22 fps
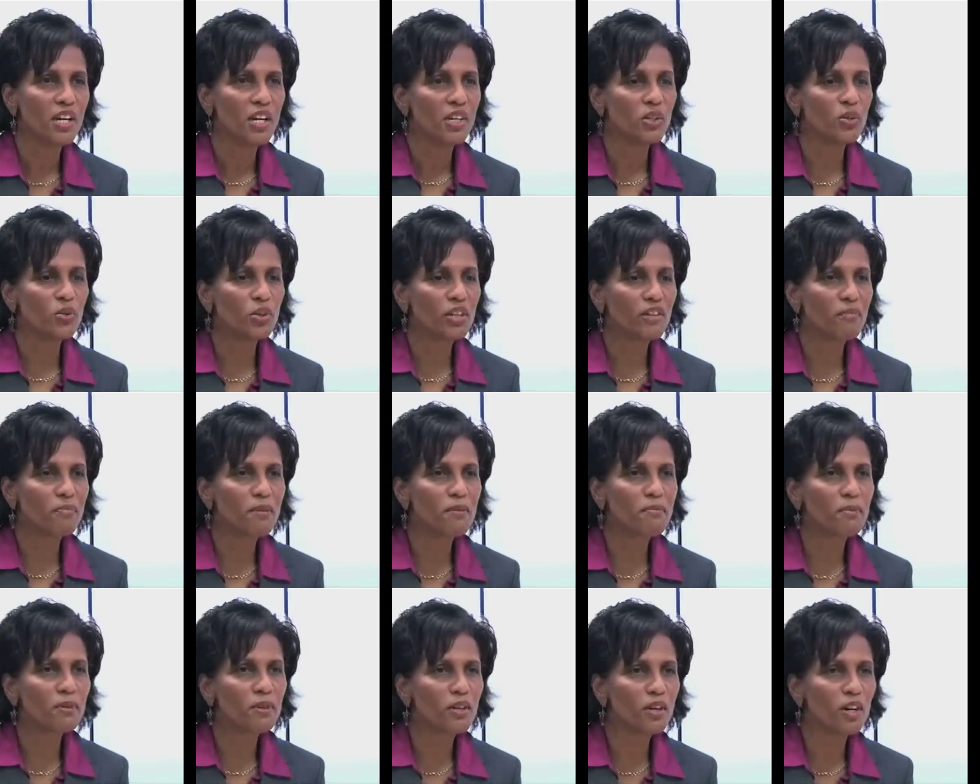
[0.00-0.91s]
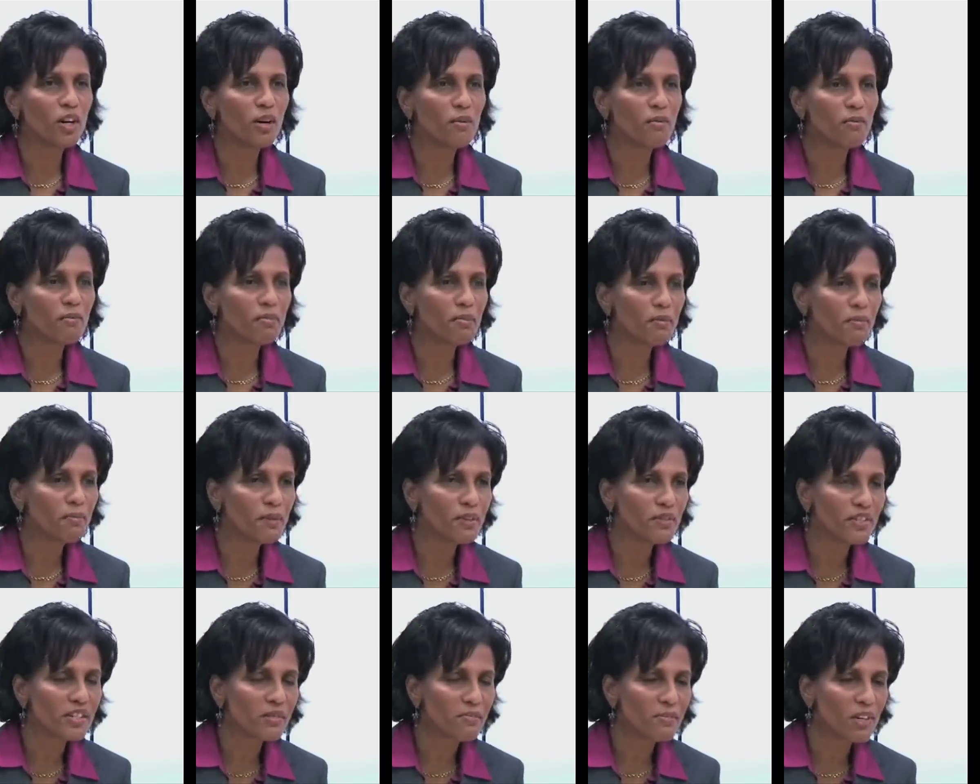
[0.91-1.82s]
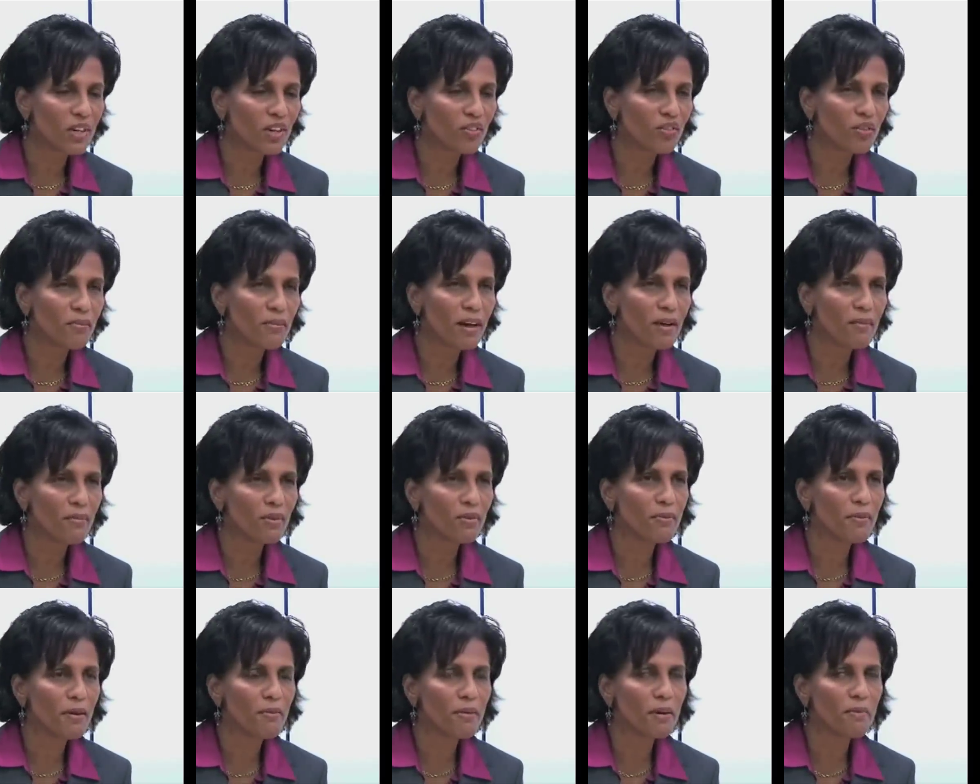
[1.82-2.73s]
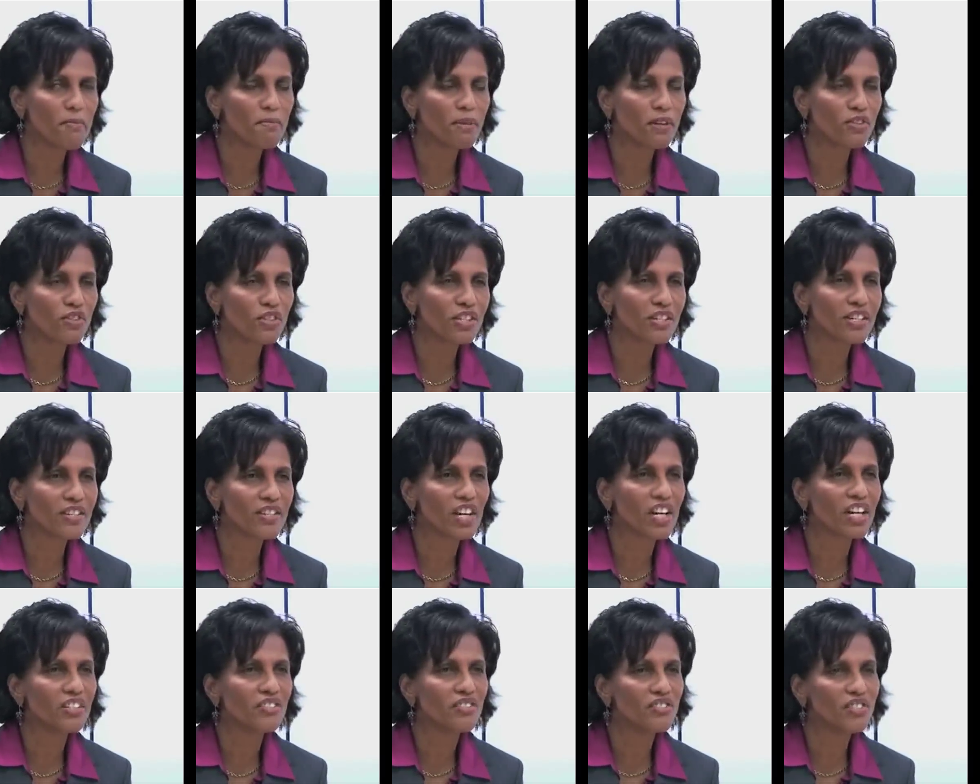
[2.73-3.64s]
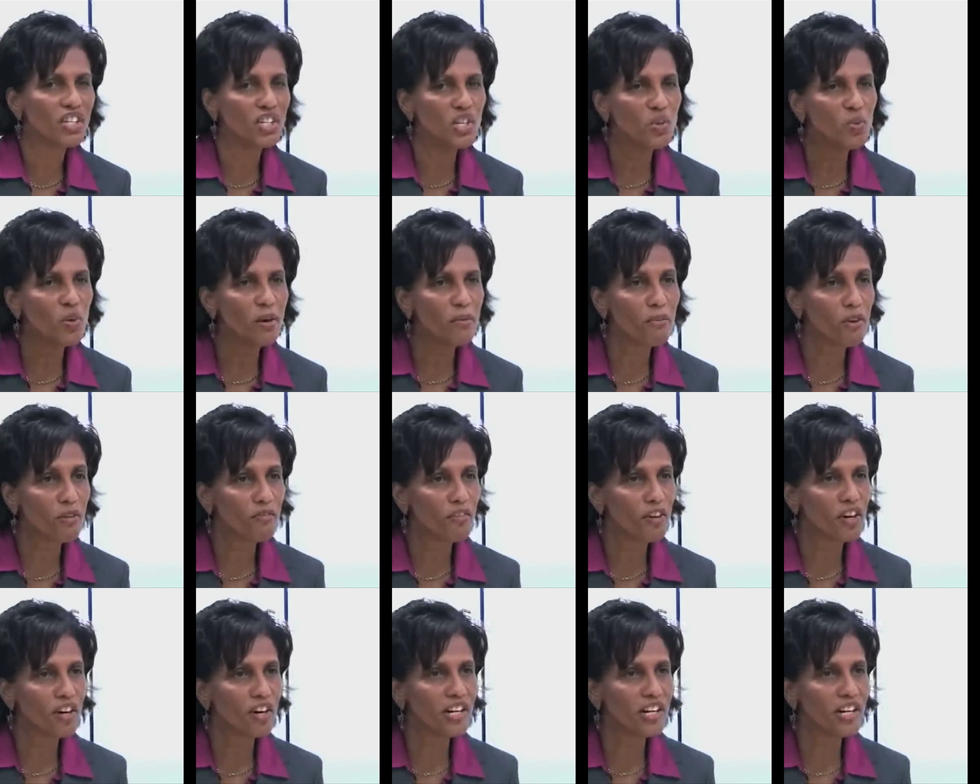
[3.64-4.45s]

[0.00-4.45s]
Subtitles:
Don't know if persons may not remember. Remember, a budget is a continuum of.